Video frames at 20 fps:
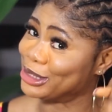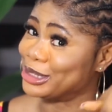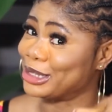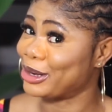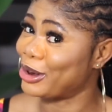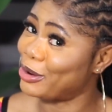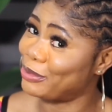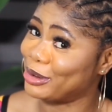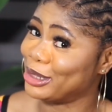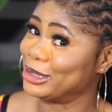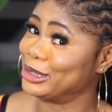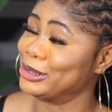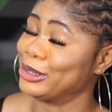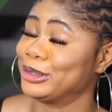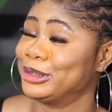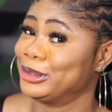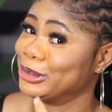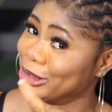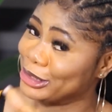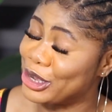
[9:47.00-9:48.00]
it in the comment
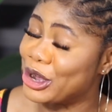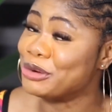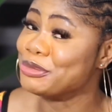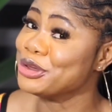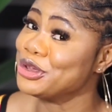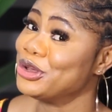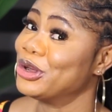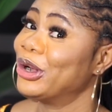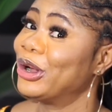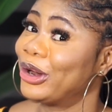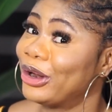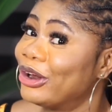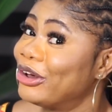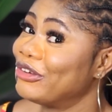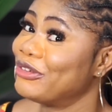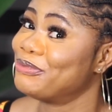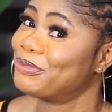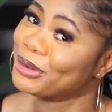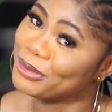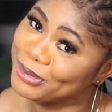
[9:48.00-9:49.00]
section. Tell me you're
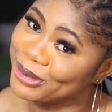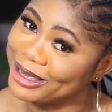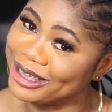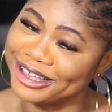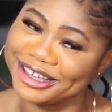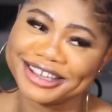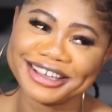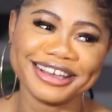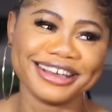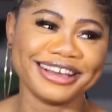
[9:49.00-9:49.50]
glowing, baby.